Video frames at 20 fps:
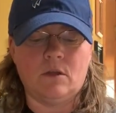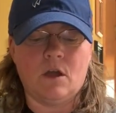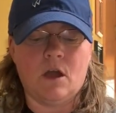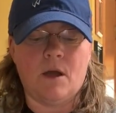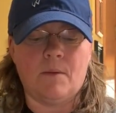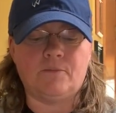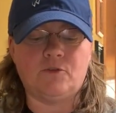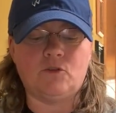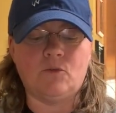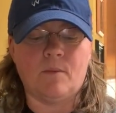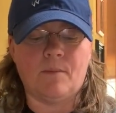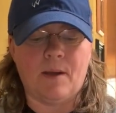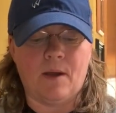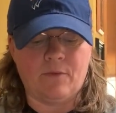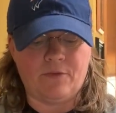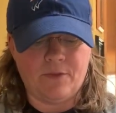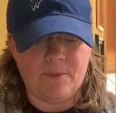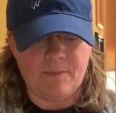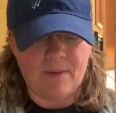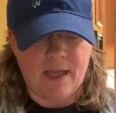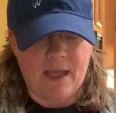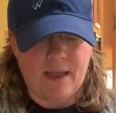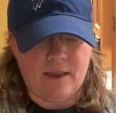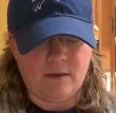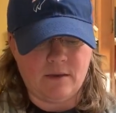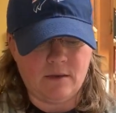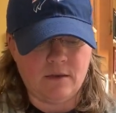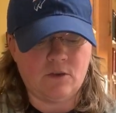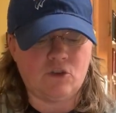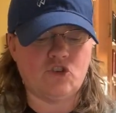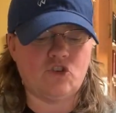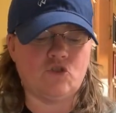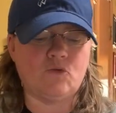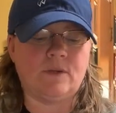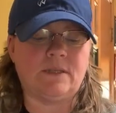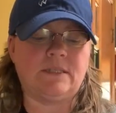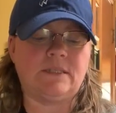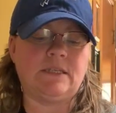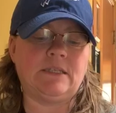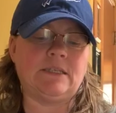Up to about the bend,
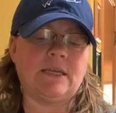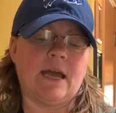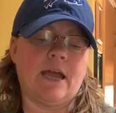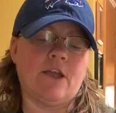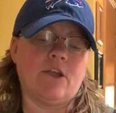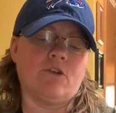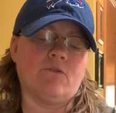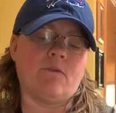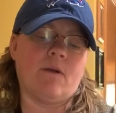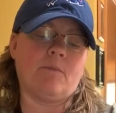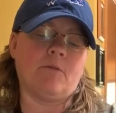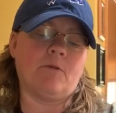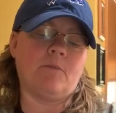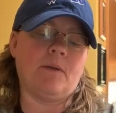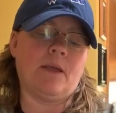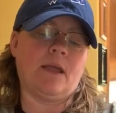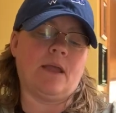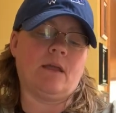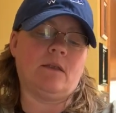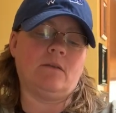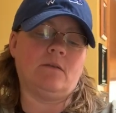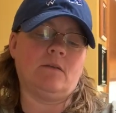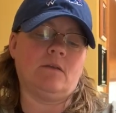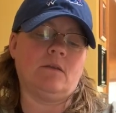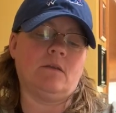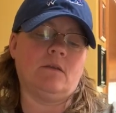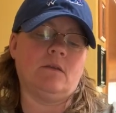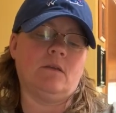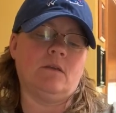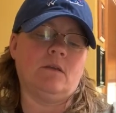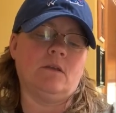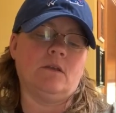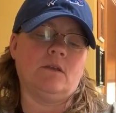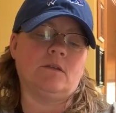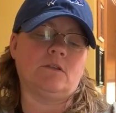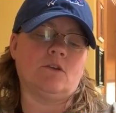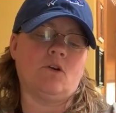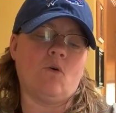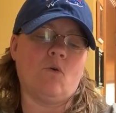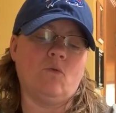twisty tie or rubber band
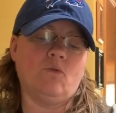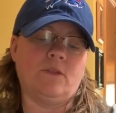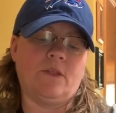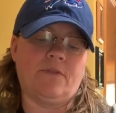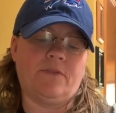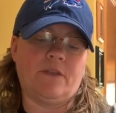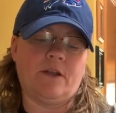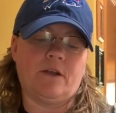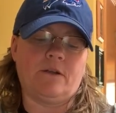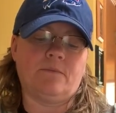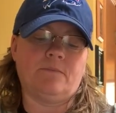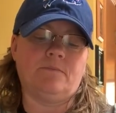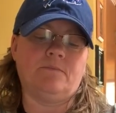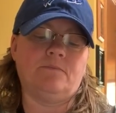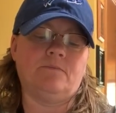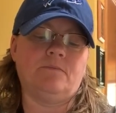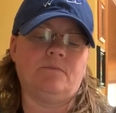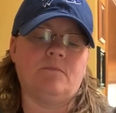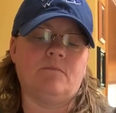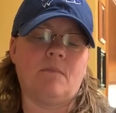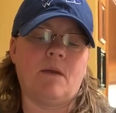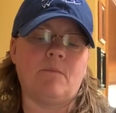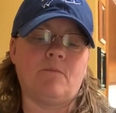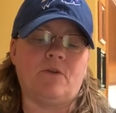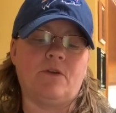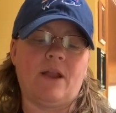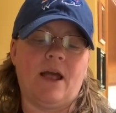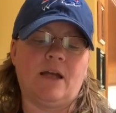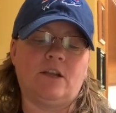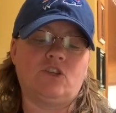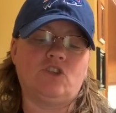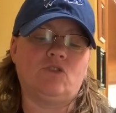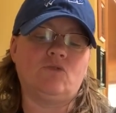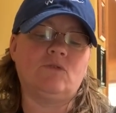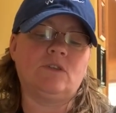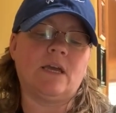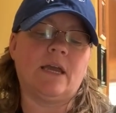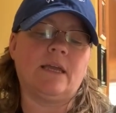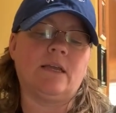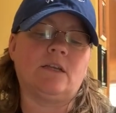to hold it there. Remember, not too
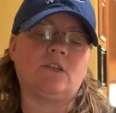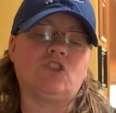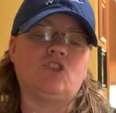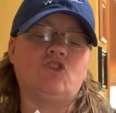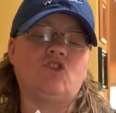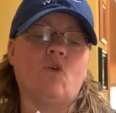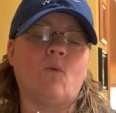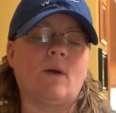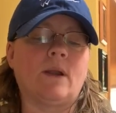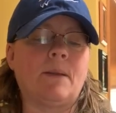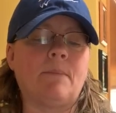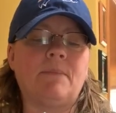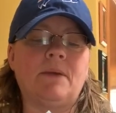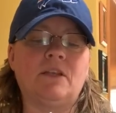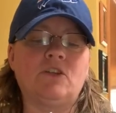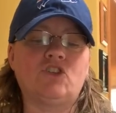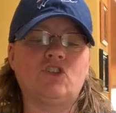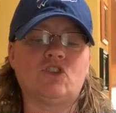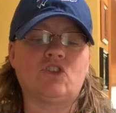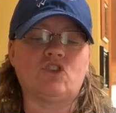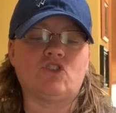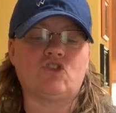tight because you don't want to pinch the